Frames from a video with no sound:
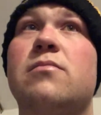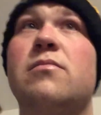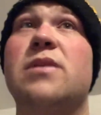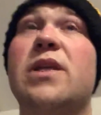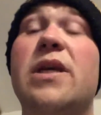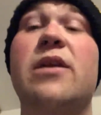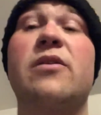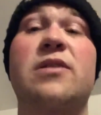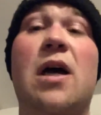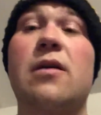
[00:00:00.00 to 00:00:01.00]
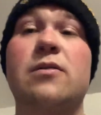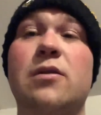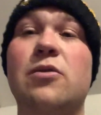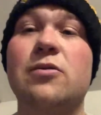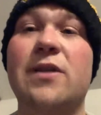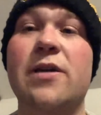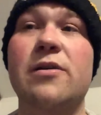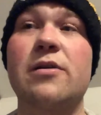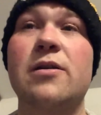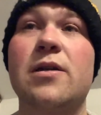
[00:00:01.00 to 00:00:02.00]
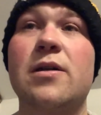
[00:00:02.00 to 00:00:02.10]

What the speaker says: need a solid goaltender